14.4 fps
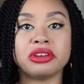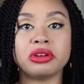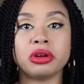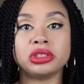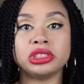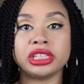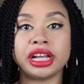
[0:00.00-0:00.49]

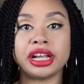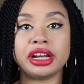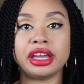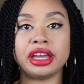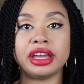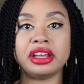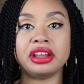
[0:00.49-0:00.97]
crocheted
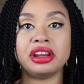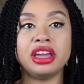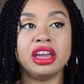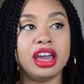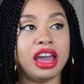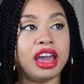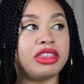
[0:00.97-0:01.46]
in
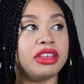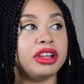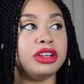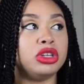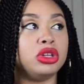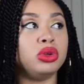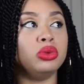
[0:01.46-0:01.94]
and
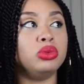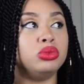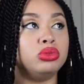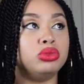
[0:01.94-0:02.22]
then you